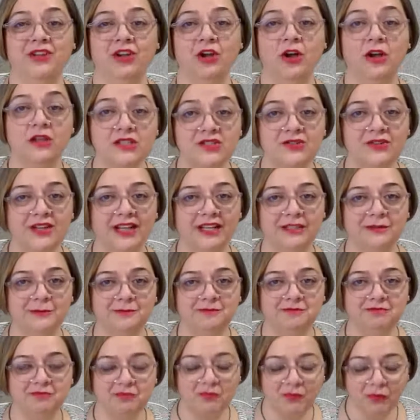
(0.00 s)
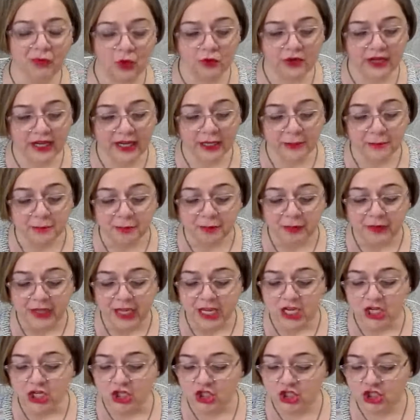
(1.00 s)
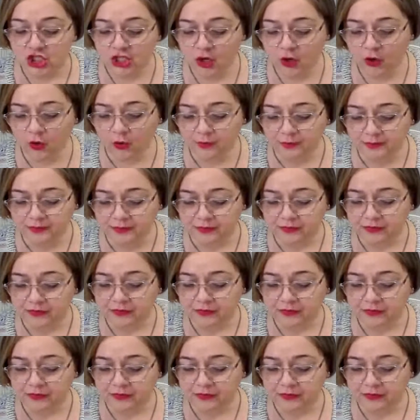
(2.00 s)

consulate. Okay? So